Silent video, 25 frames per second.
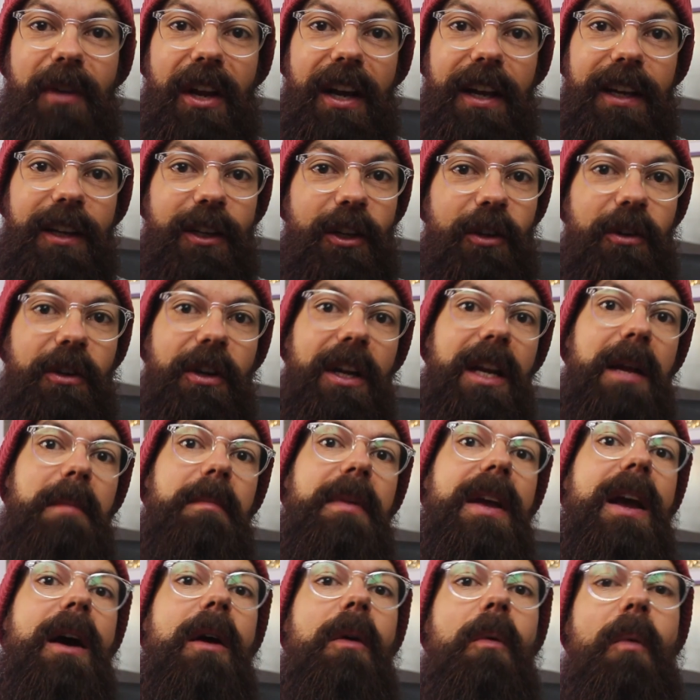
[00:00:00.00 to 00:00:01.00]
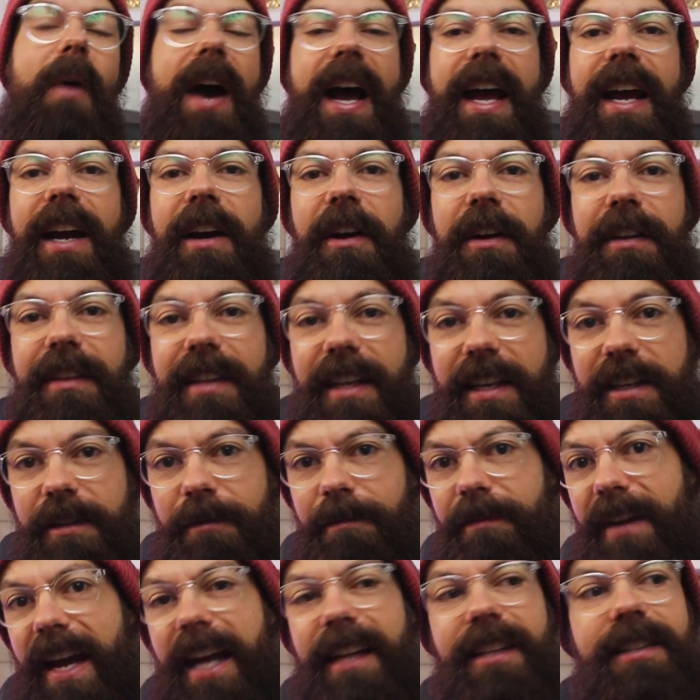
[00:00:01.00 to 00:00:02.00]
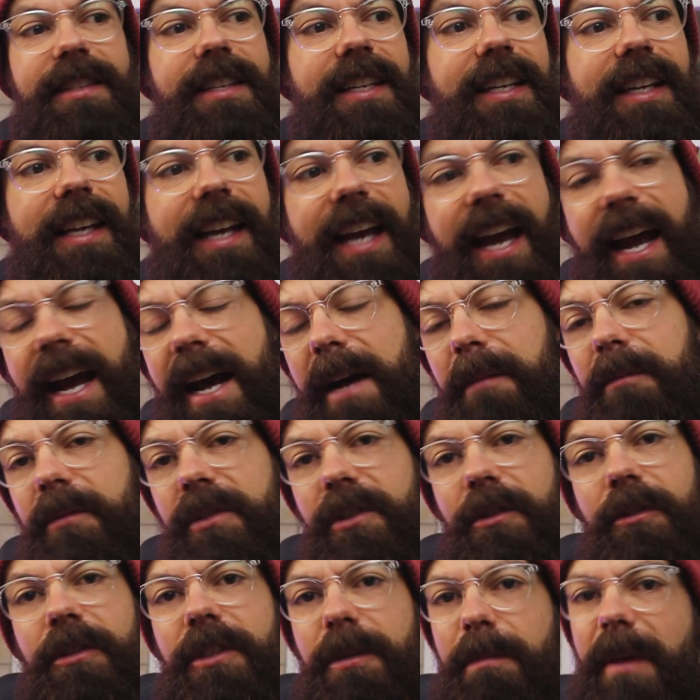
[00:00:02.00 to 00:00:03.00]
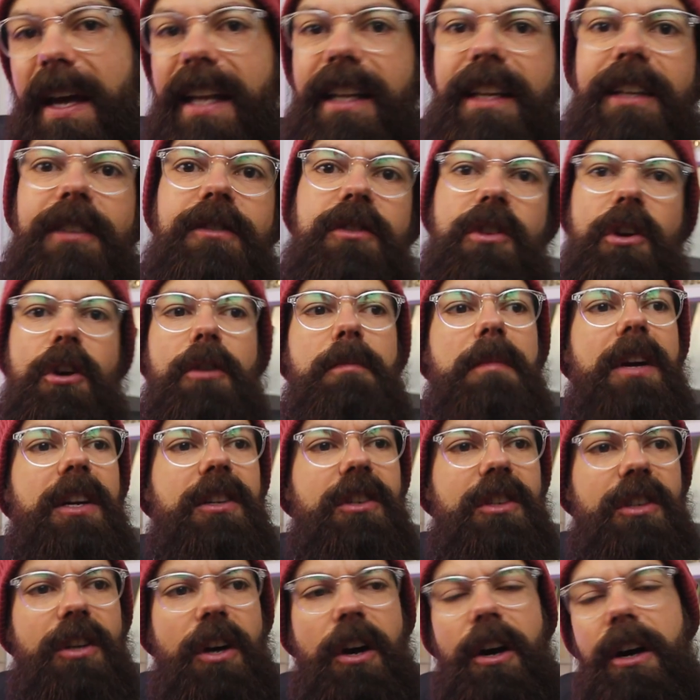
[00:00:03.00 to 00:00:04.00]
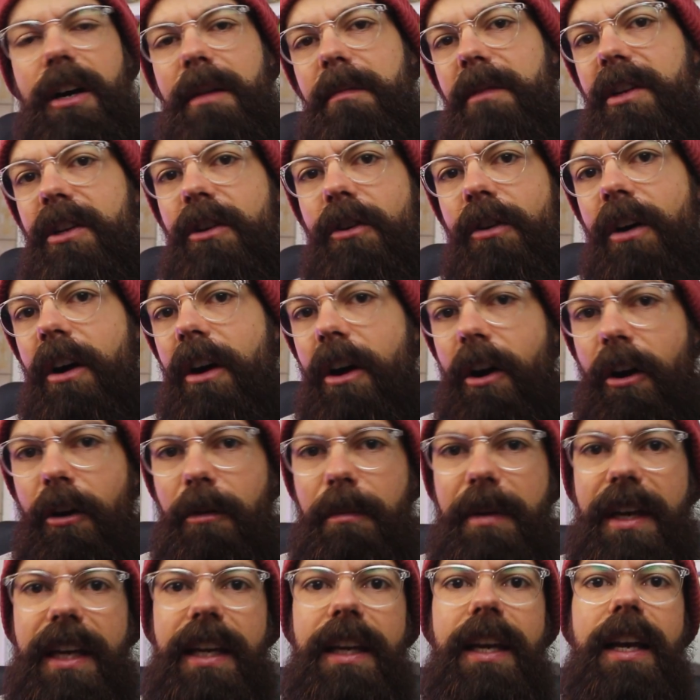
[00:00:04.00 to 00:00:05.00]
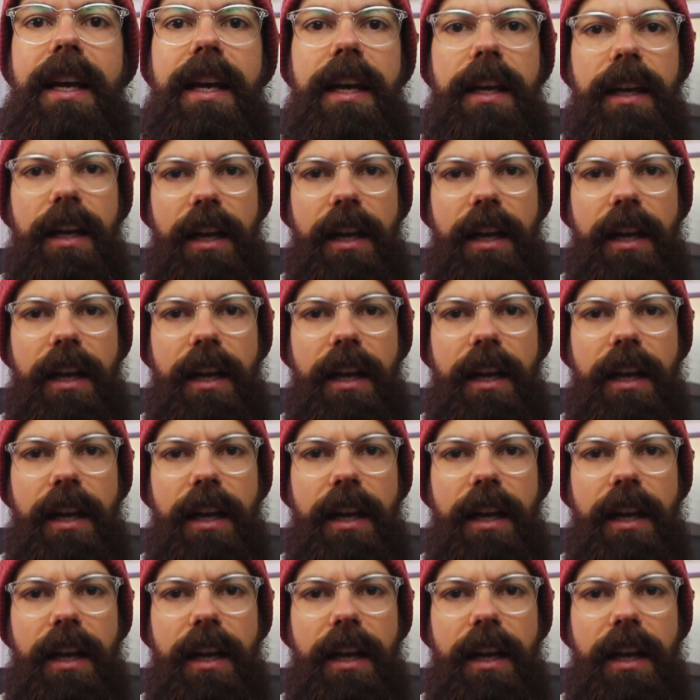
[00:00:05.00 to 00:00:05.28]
like you're going to be away on these fancy camps or spending too much time on your hobby.